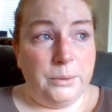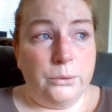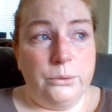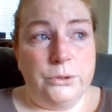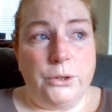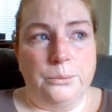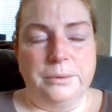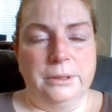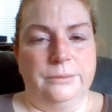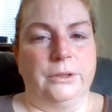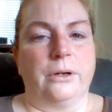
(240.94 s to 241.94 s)
people who don't
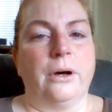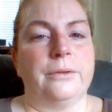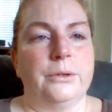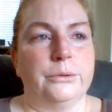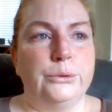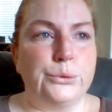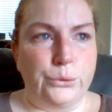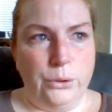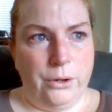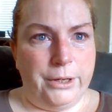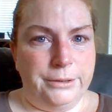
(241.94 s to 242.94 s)
believe in God, they're
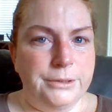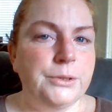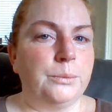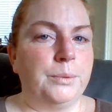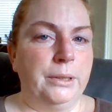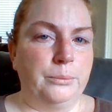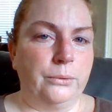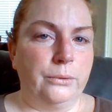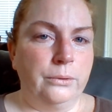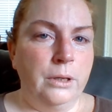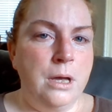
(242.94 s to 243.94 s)
drawn to
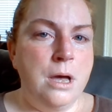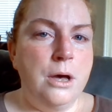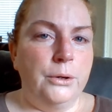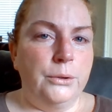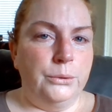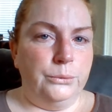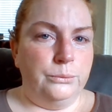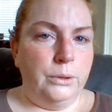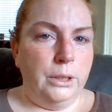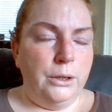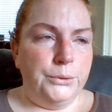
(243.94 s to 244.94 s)
people who
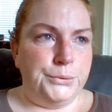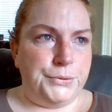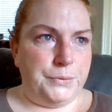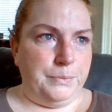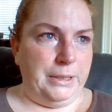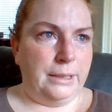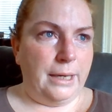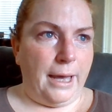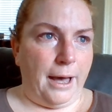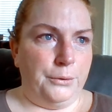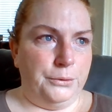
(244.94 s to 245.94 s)
speak
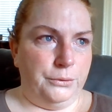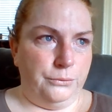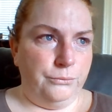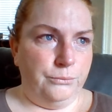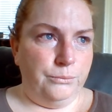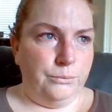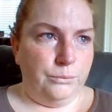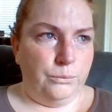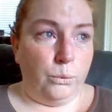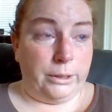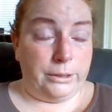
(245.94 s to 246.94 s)
out of
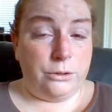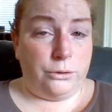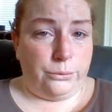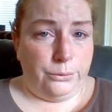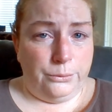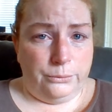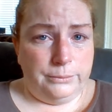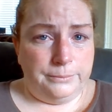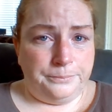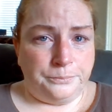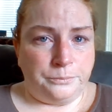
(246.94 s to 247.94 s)
what's true.